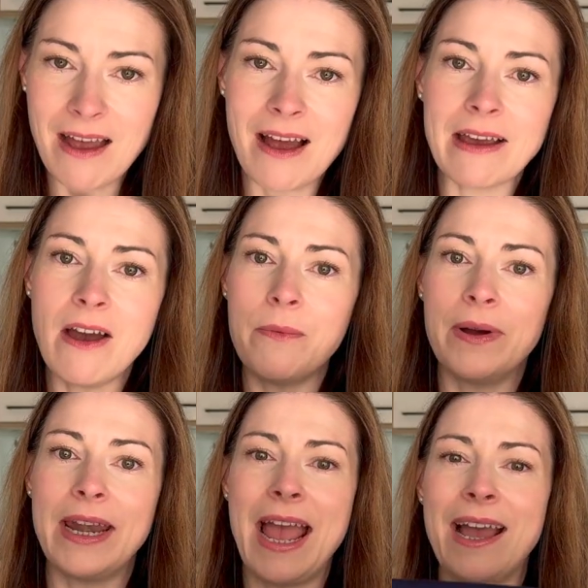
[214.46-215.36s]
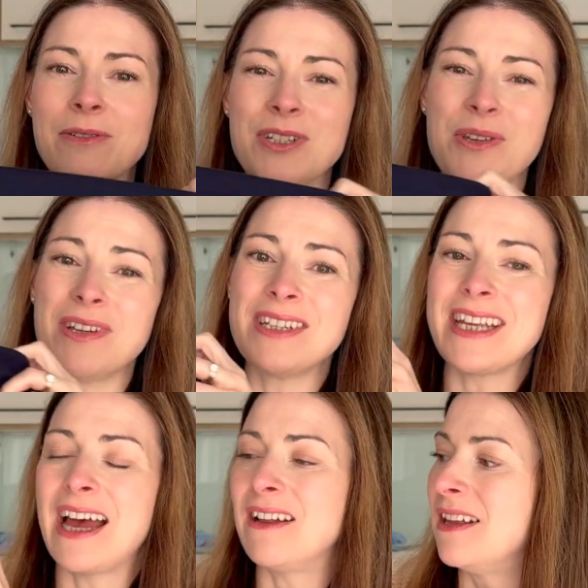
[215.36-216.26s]
I cut one out. You can
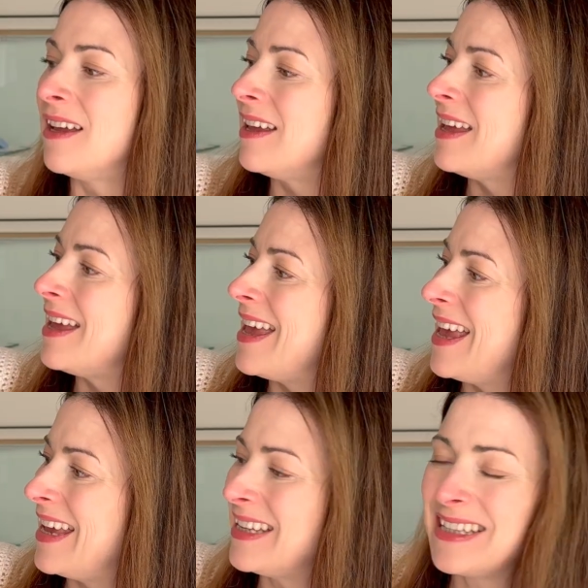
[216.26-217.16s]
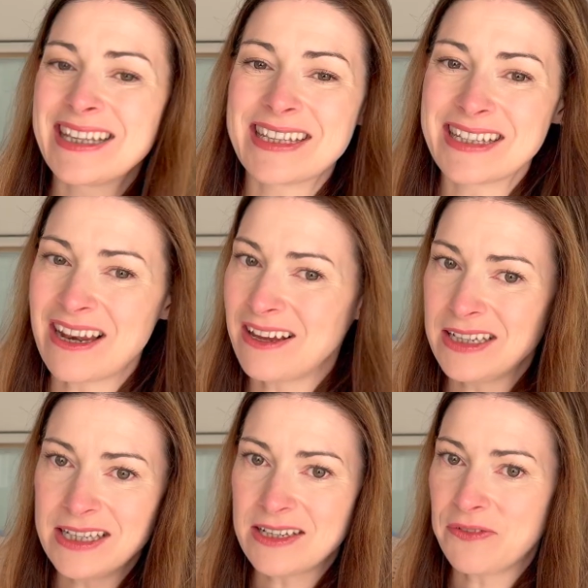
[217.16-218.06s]
tell it's
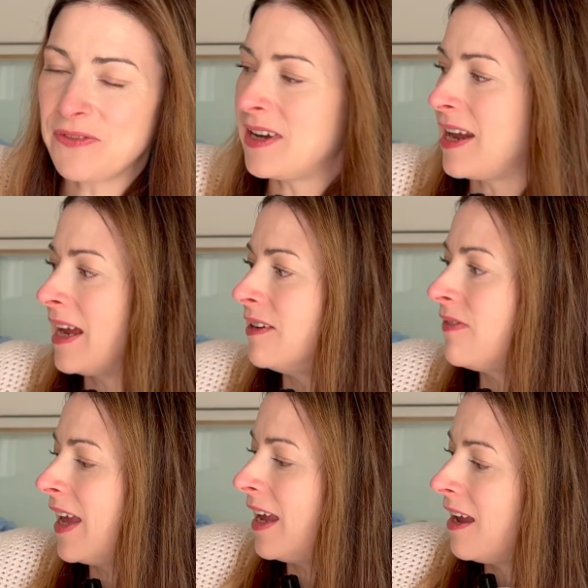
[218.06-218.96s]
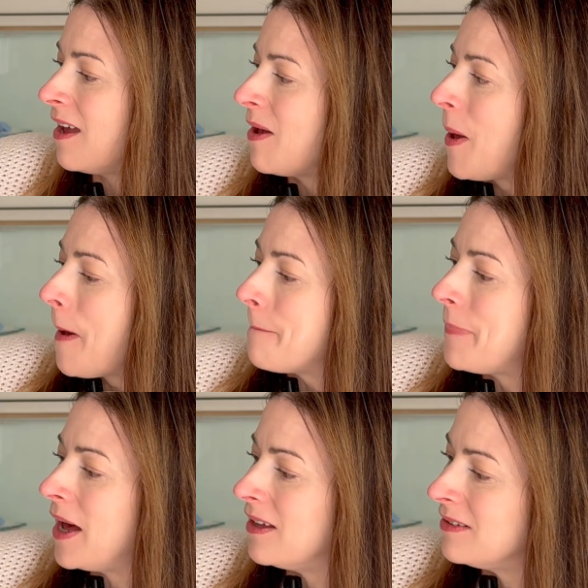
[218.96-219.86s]
slightly different navy,
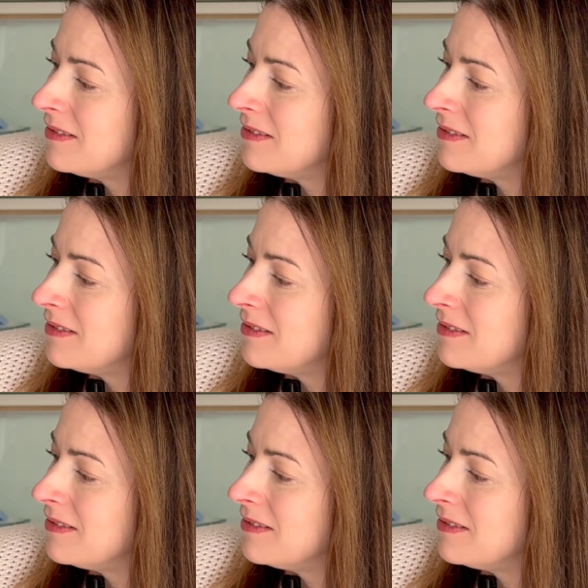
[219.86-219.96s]
but